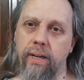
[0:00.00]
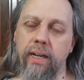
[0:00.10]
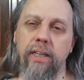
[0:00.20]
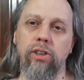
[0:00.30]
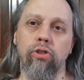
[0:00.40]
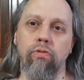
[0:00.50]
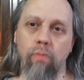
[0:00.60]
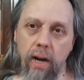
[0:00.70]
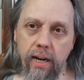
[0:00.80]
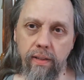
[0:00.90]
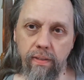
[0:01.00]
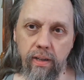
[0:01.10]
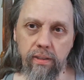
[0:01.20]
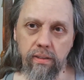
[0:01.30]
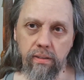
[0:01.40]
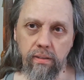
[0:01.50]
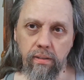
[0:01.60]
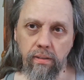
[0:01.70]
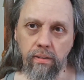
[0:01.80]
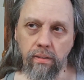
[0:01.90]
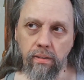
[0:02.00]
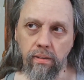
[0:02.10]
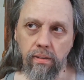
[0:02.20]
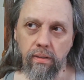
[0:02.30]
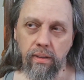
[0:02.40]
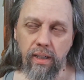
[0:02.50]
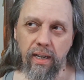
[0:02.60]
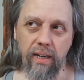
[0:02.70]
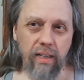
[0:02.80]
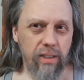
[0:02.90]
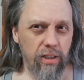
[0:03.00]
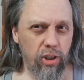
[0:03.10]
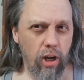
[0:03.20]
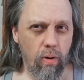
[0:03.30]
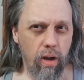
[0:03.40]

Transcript: he is great in this. He doesn't show